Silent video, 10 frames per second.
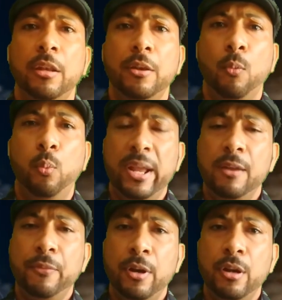
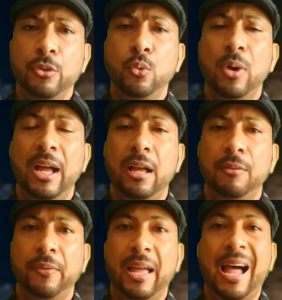Whenever you have
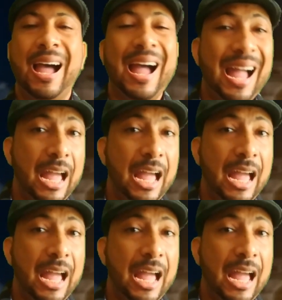a high